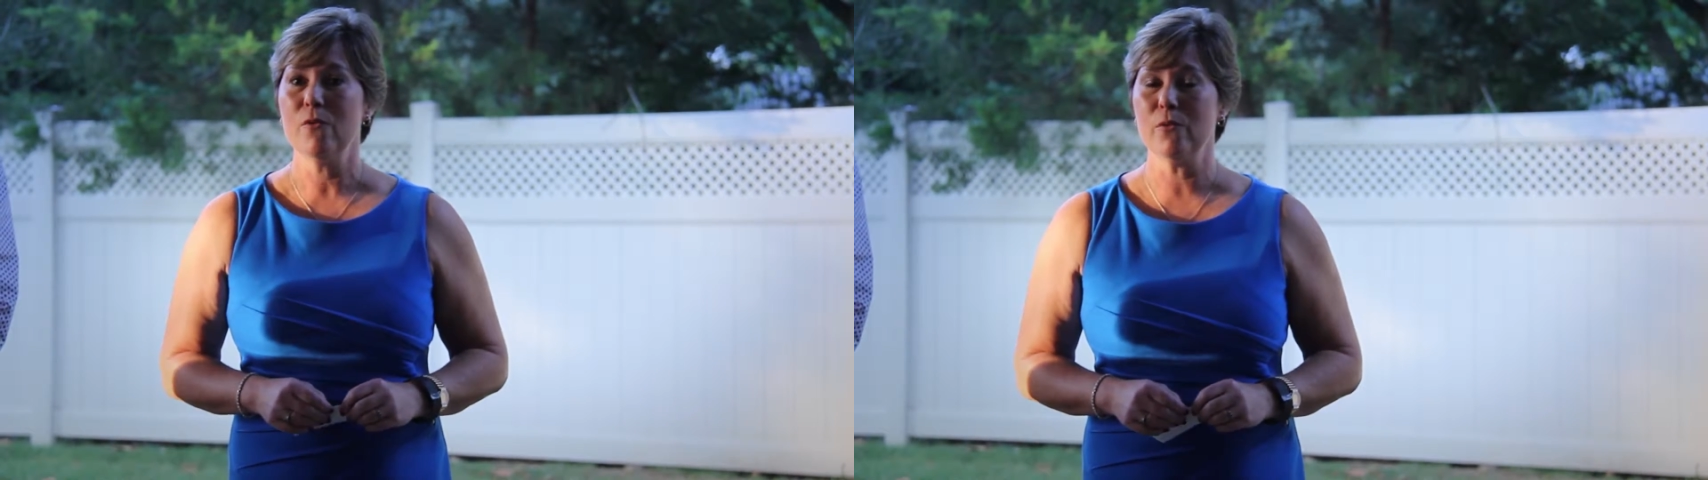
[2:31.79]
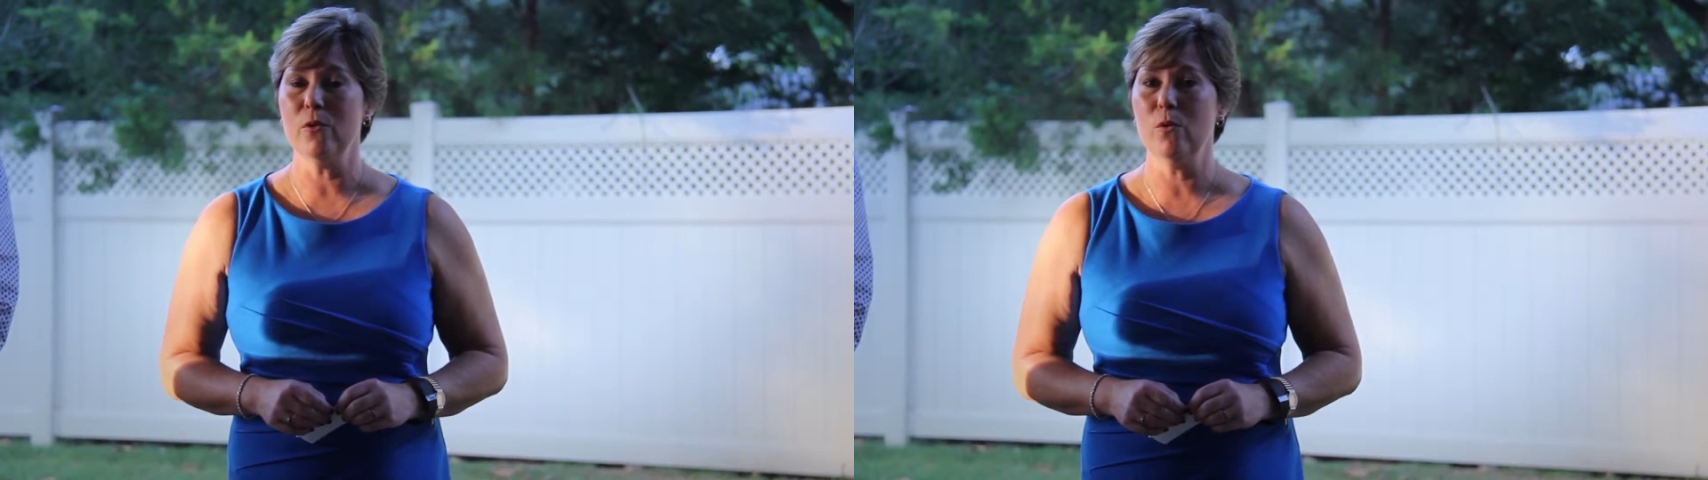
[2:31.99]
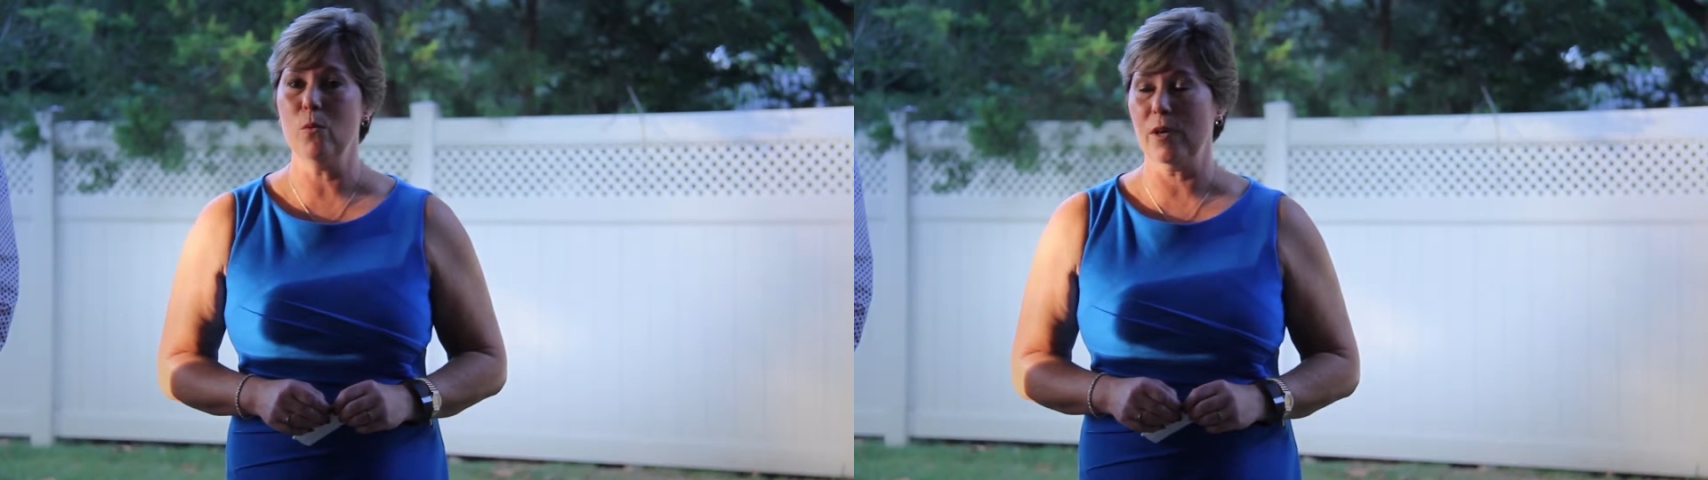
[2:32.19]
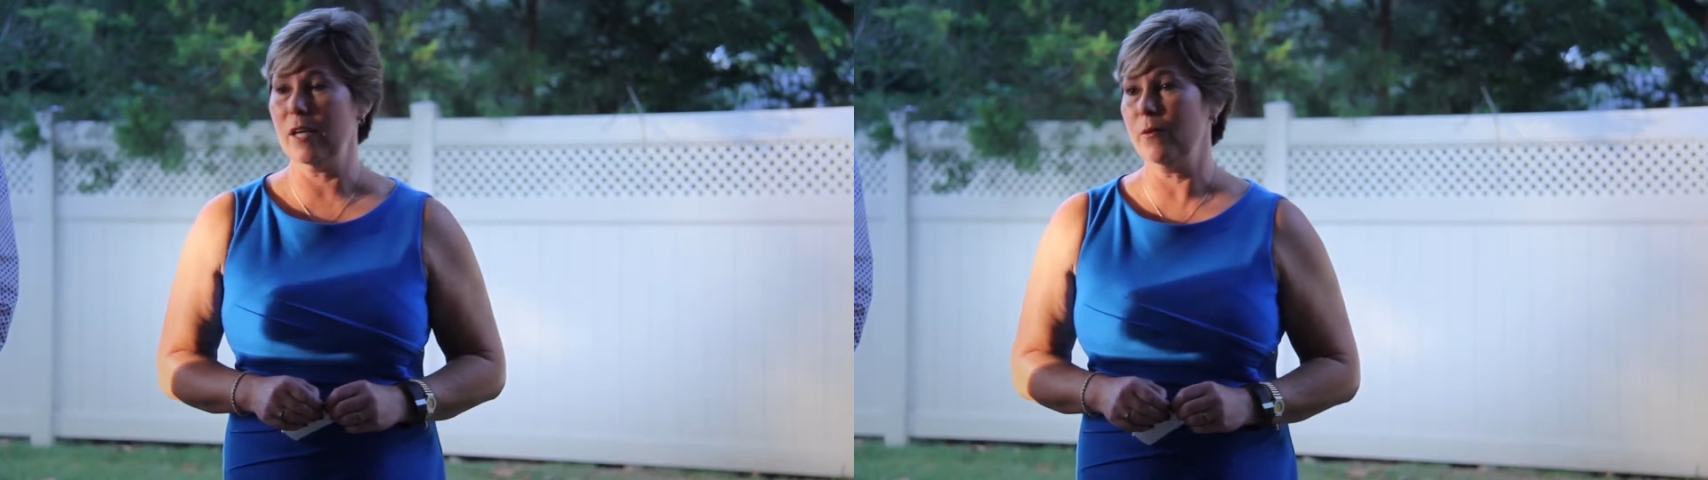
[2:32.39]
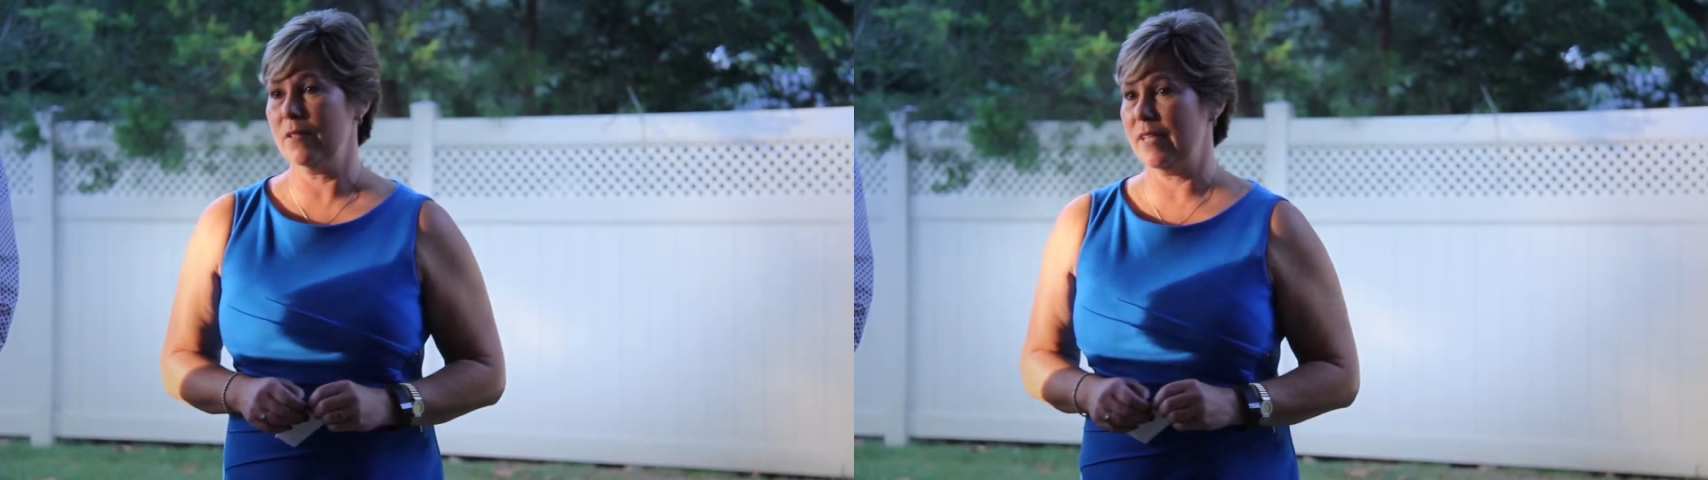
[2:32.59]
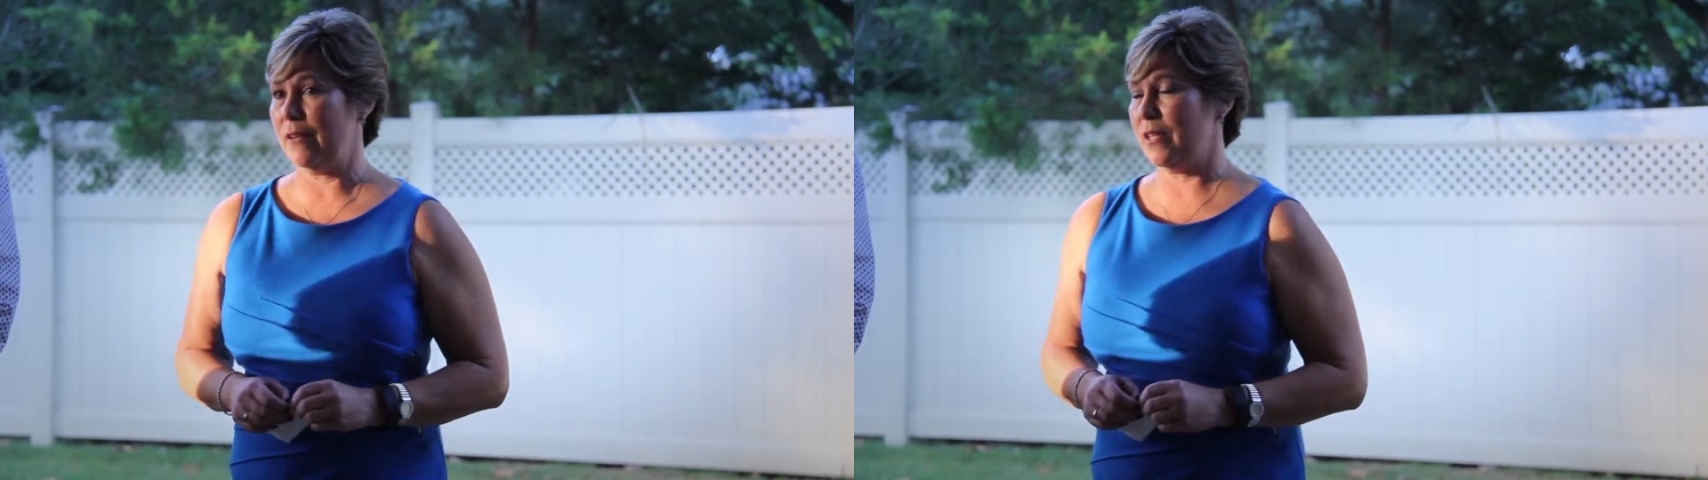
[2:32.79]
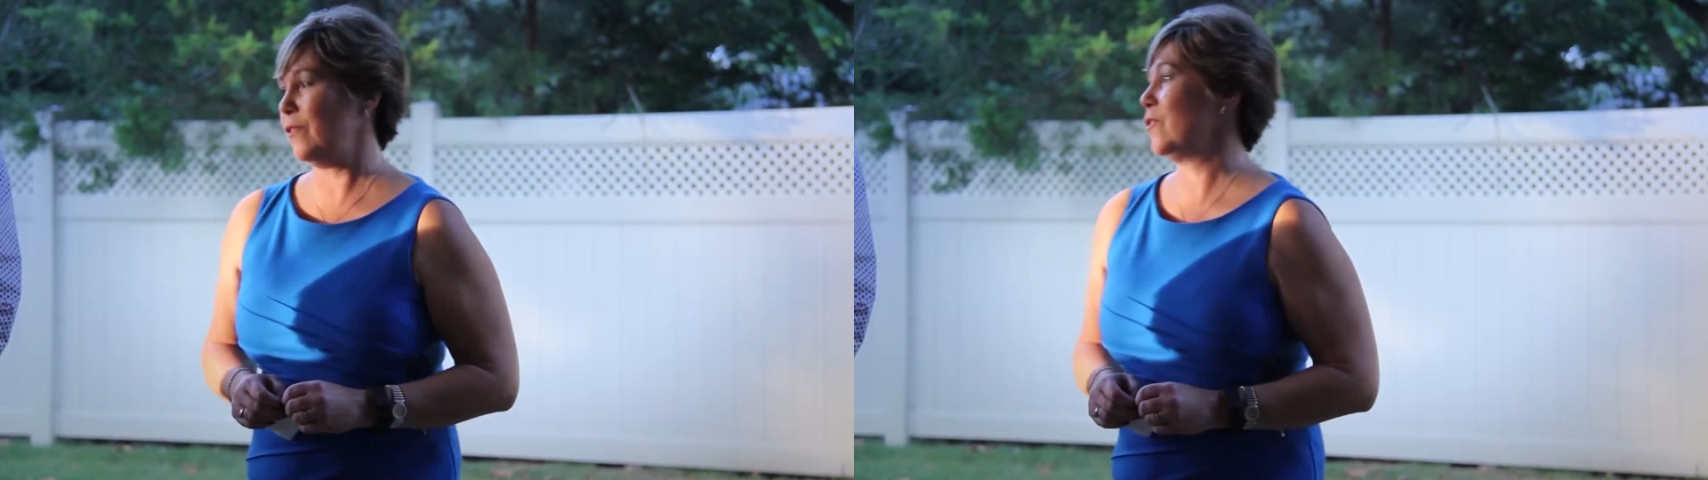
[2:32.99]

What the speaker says: through working with the Downtown